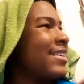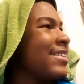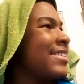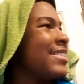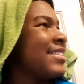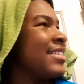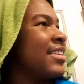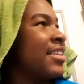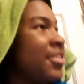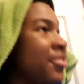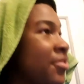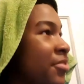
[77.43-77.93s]

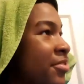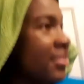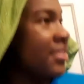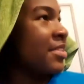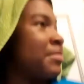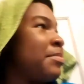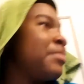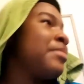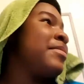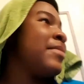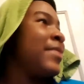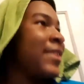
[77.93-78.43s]
Excuse
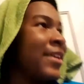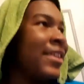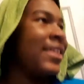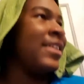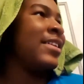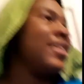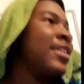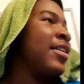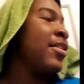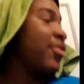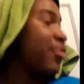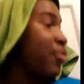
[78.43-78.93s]

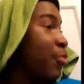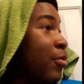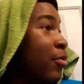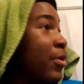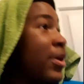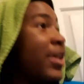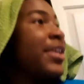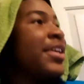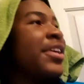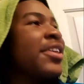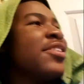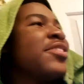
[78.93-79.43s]
me,
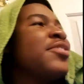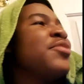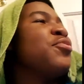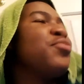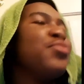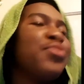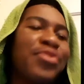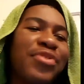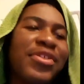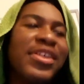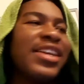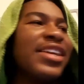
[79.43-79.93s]
where do you
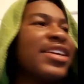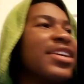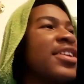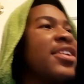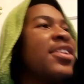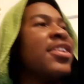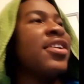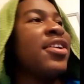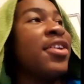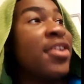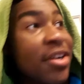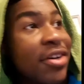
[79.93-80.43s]
think
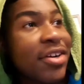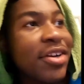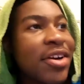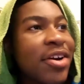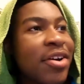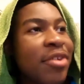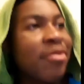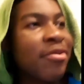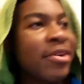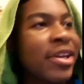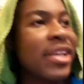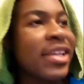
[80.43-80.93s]
you're
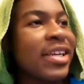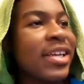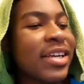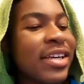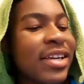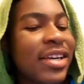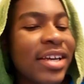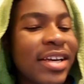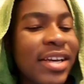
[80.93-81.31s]
going?